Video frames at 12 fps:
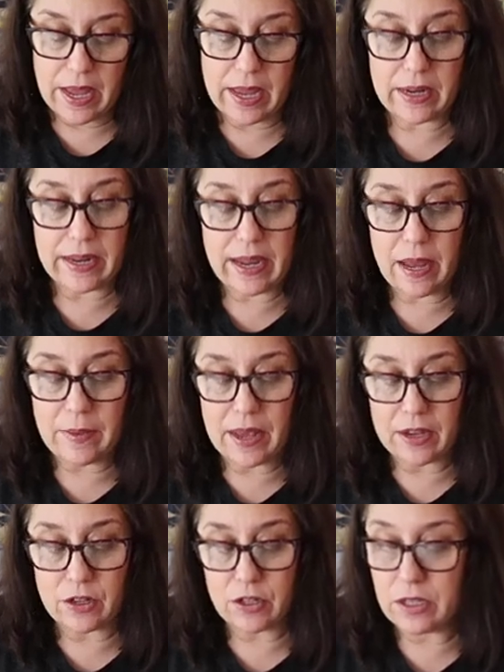And I am
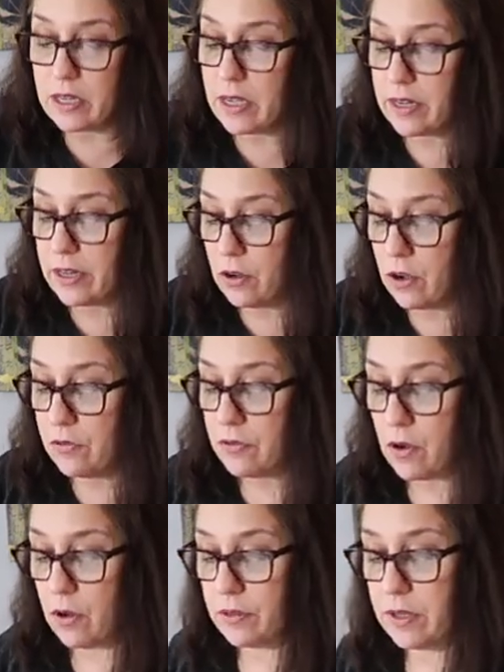actually cutting
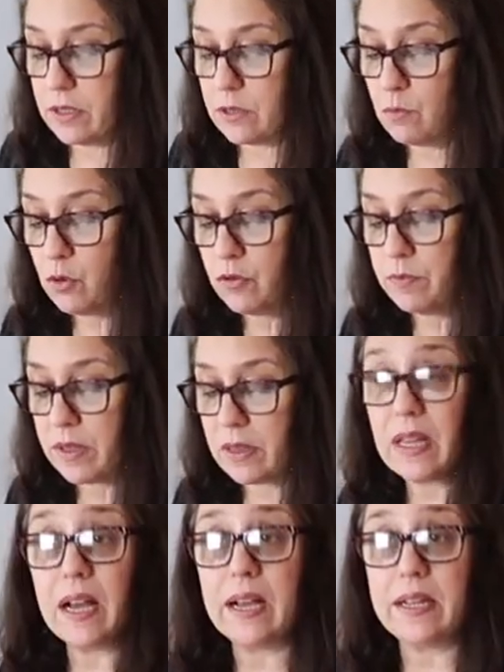off all these movement
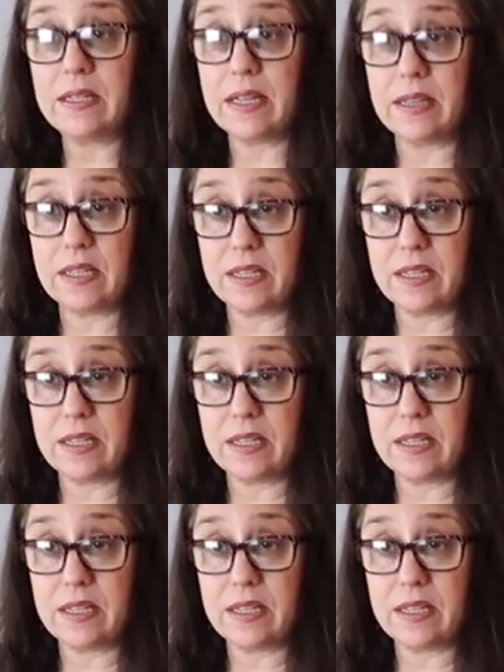lines and